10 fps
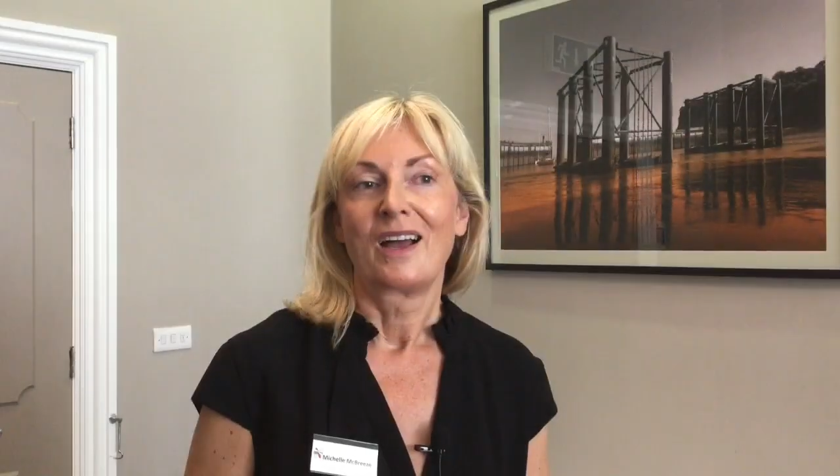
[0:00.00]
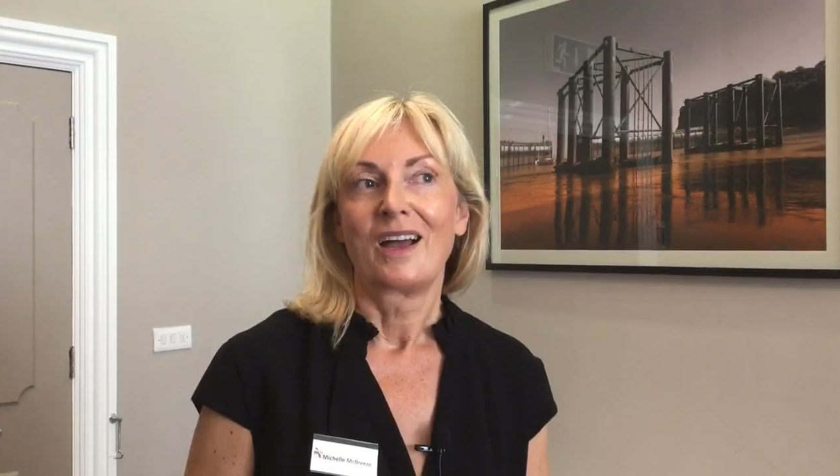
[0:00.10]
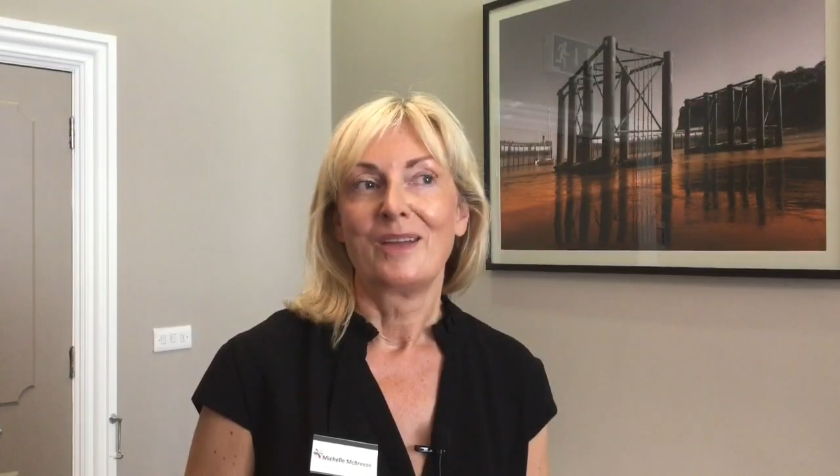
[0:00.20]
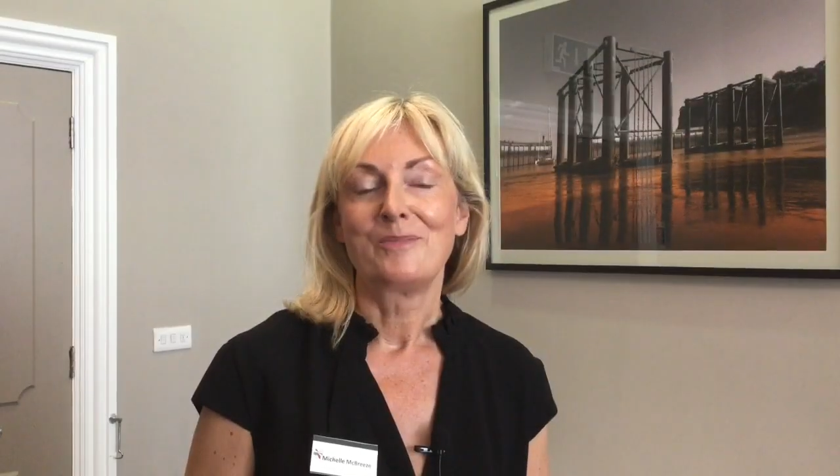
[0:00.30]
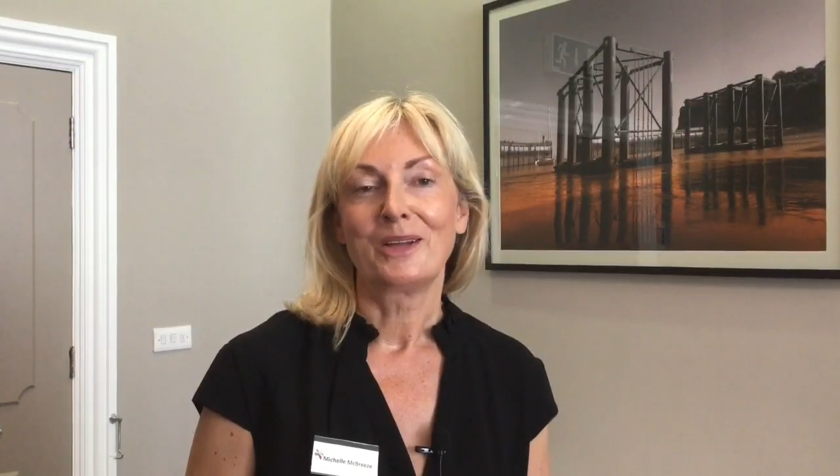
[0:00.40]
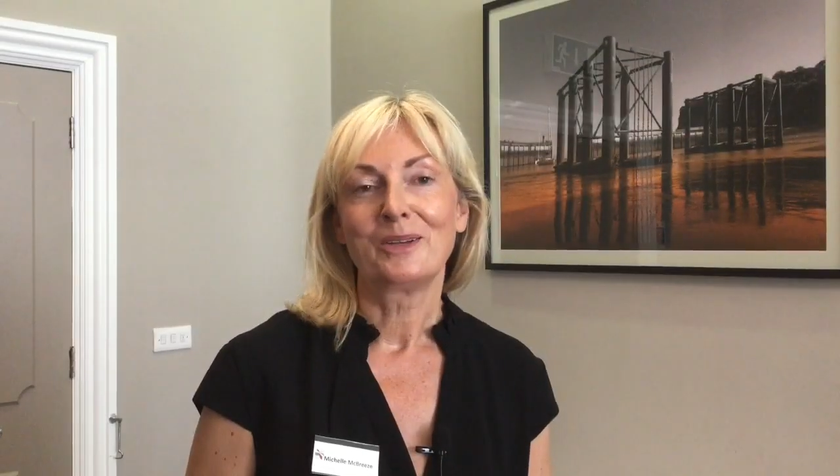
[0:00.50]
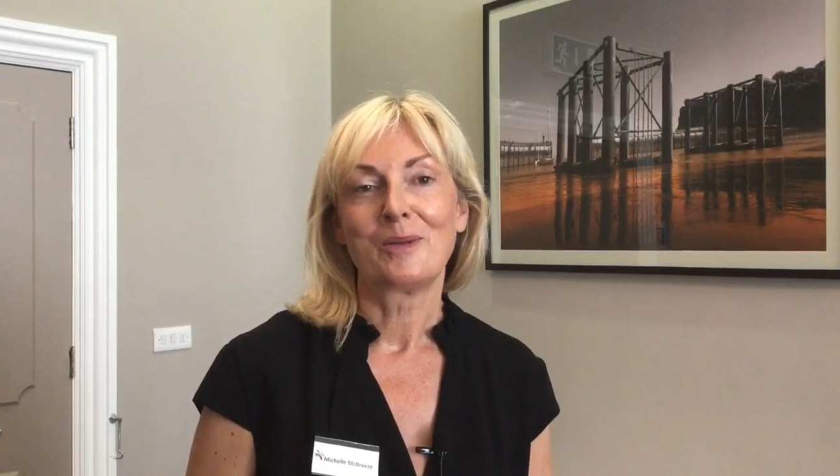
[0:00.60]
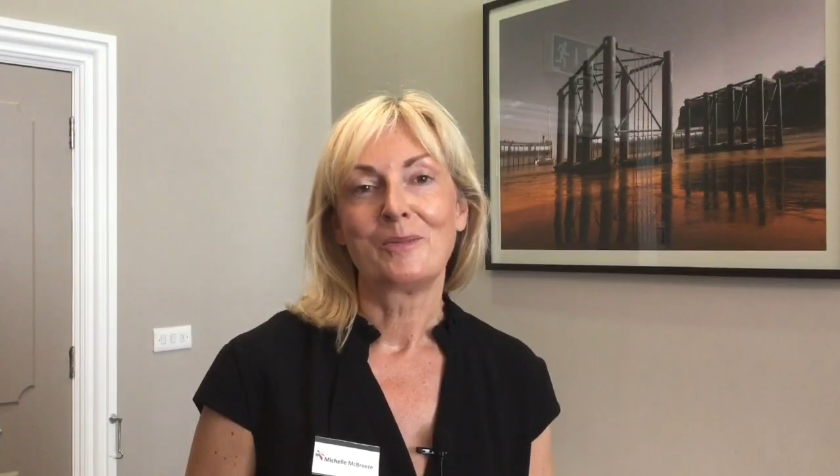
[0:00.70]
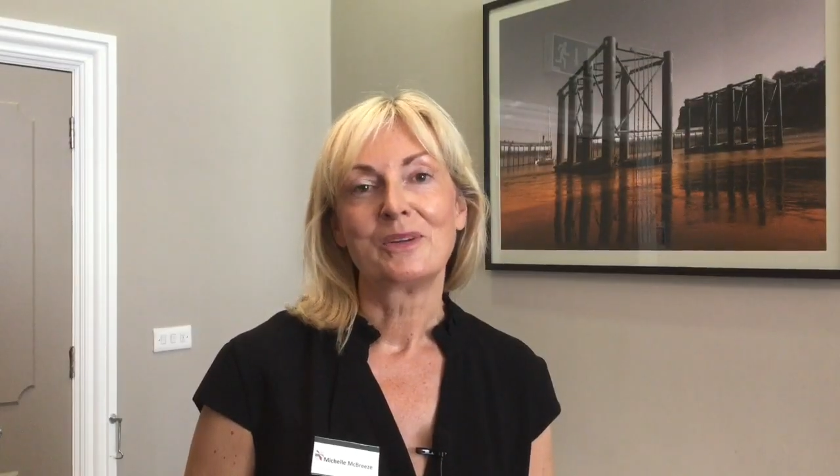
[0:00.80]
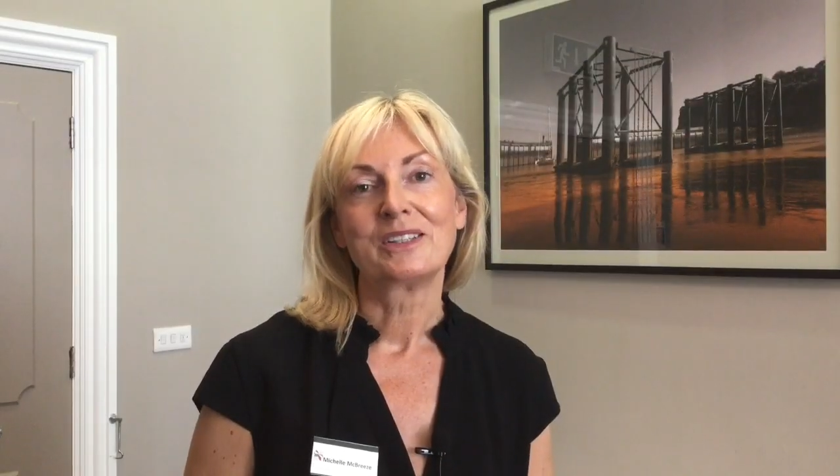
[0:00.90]
A panel
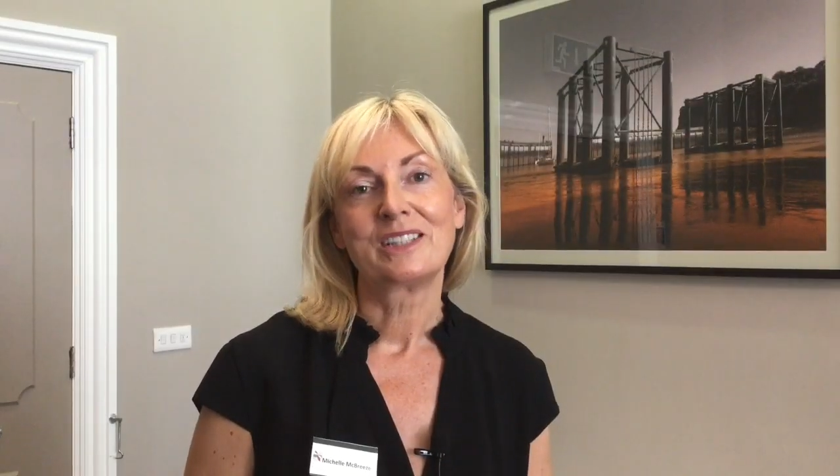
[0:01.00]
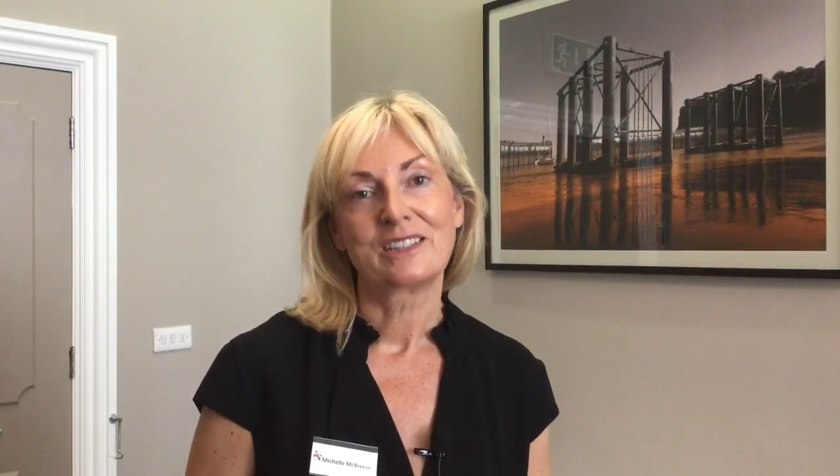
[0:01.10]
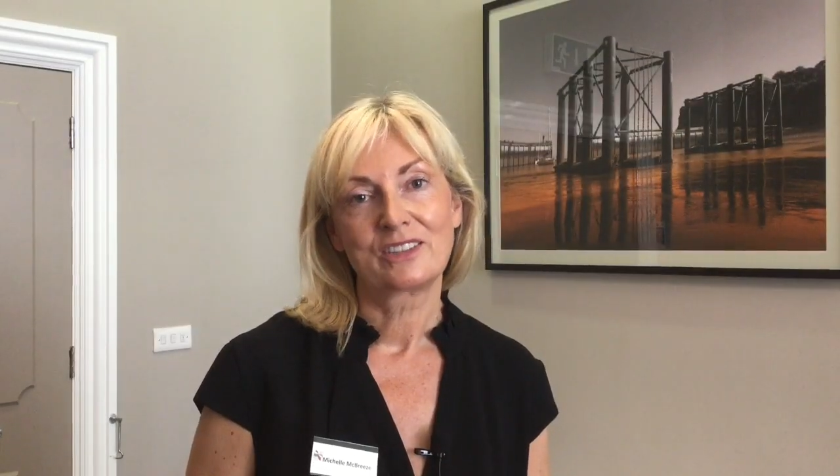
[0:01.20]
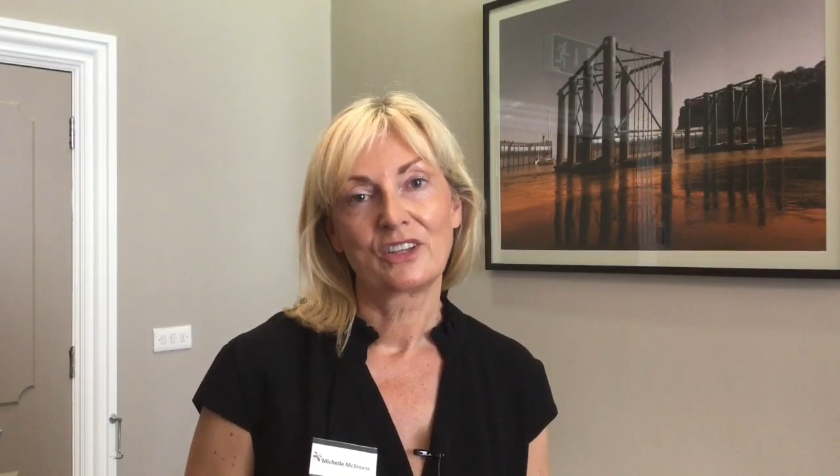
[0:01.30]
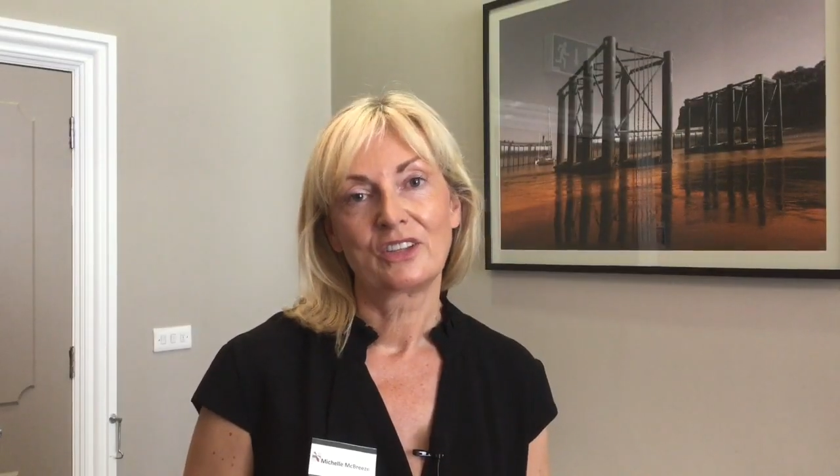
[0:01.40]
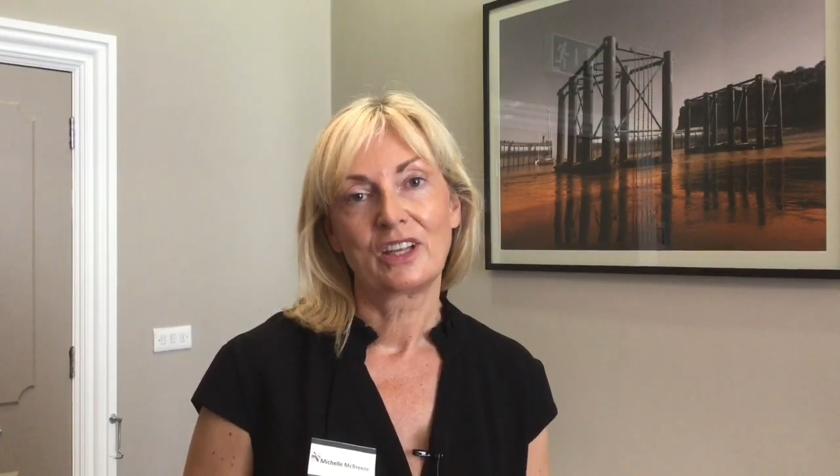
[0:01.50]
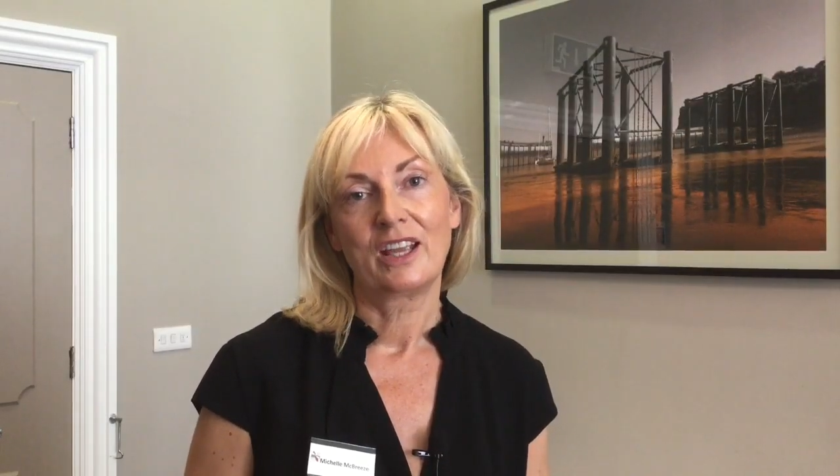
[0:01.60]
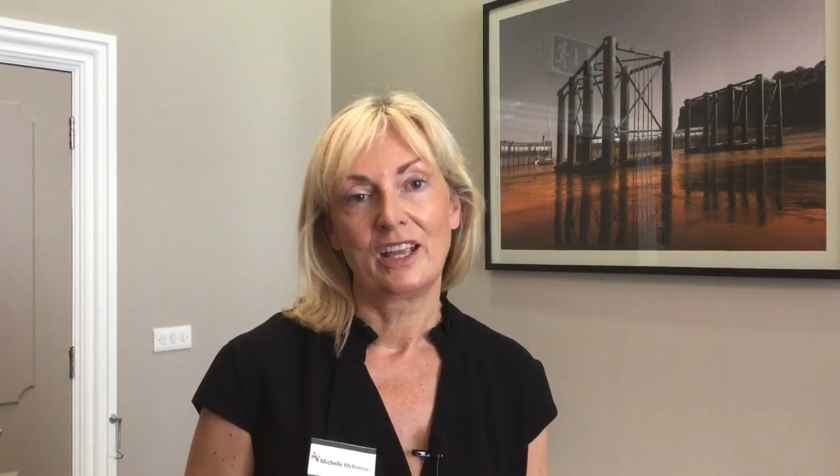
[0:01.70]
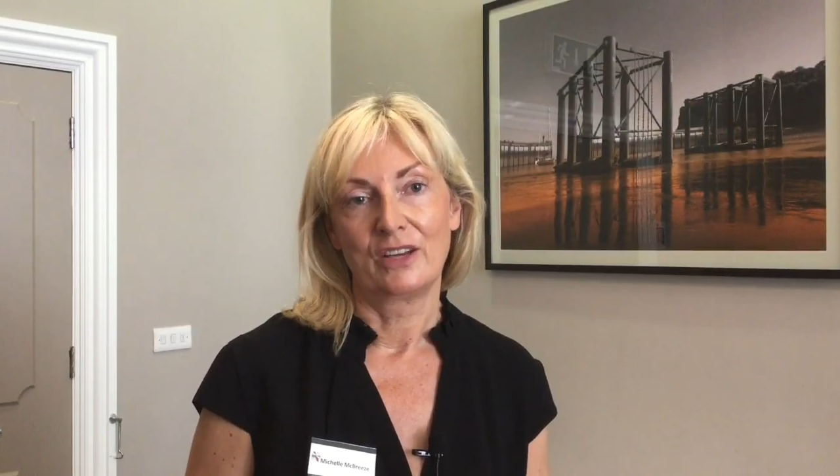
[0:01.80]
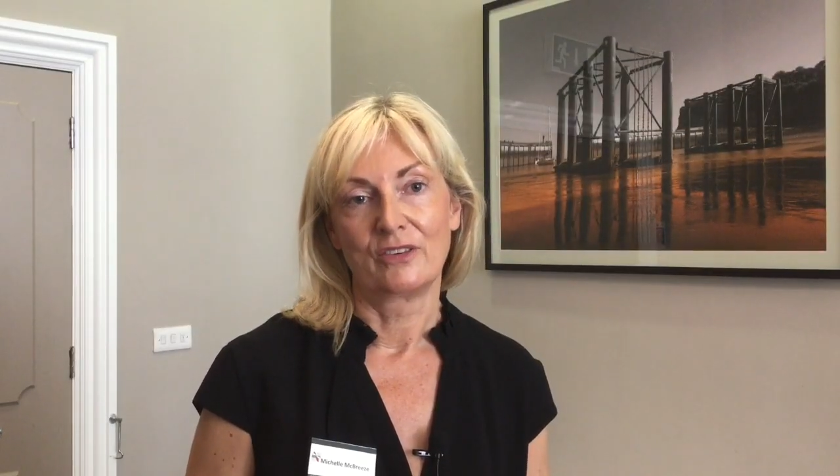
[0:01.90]
member sits on
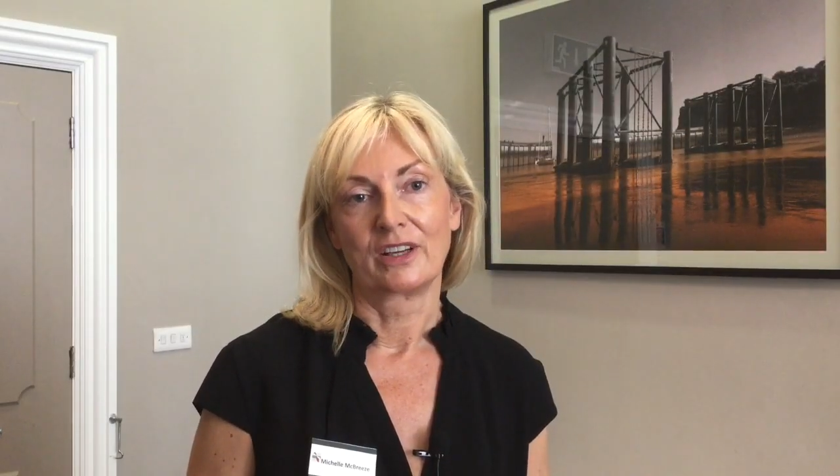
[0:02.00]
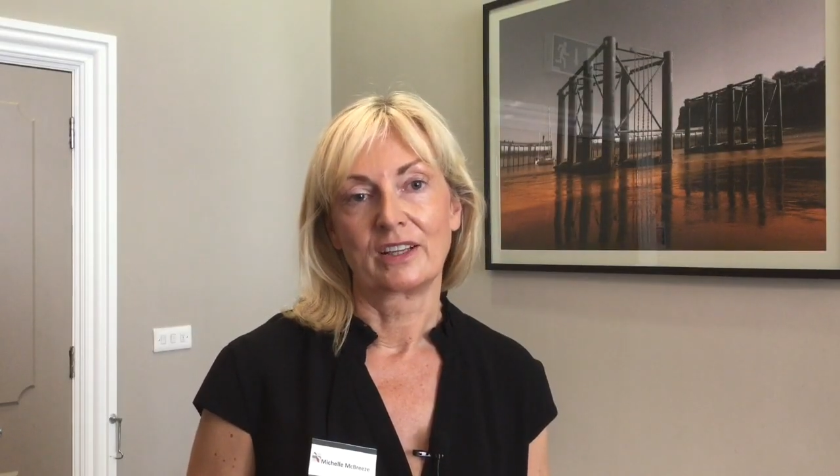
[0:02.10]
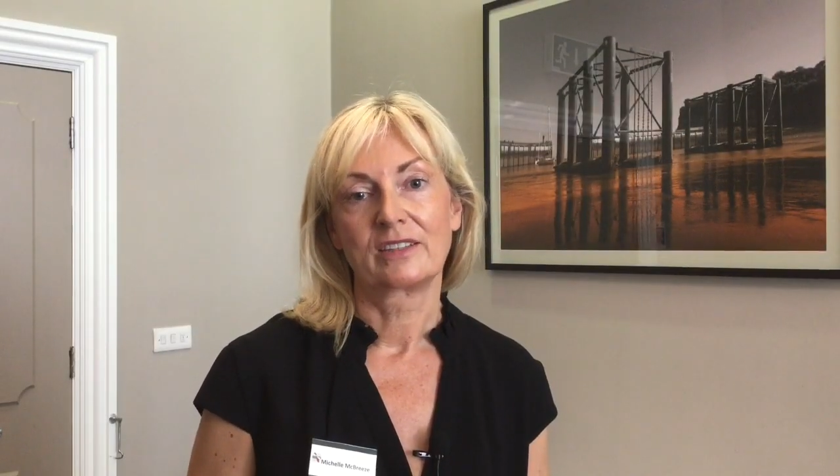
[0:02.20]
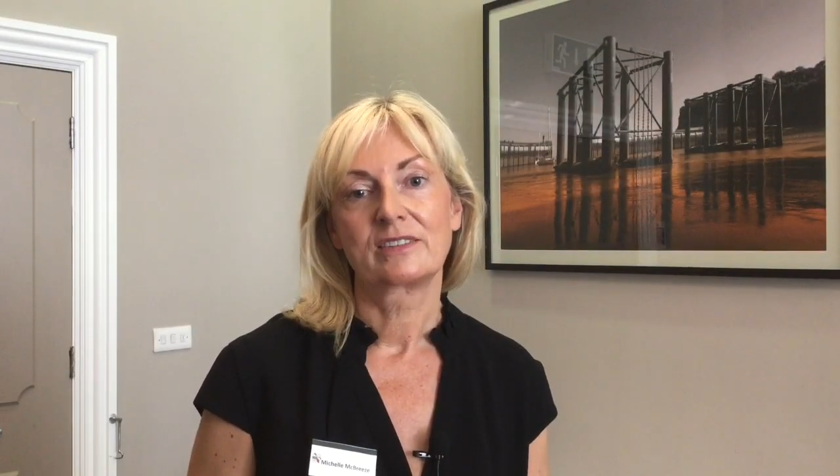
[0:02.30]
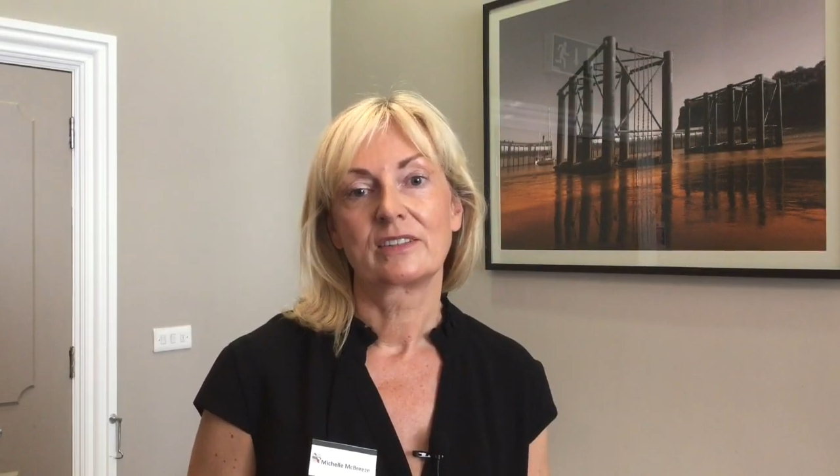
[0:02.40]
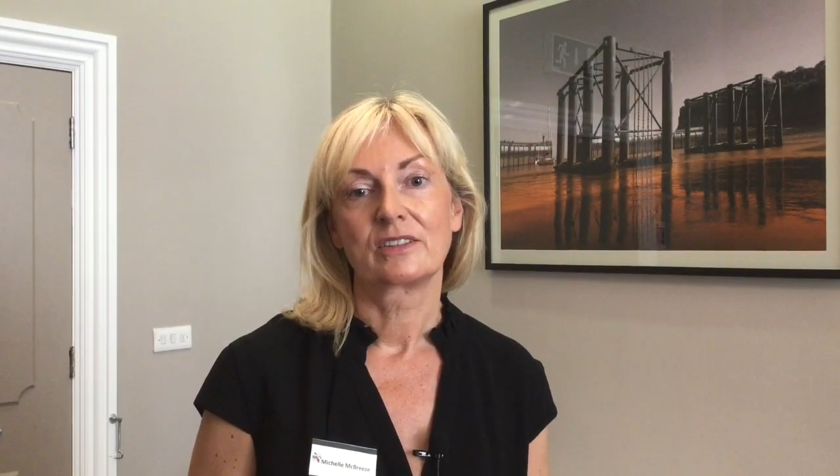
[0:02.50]
hearings,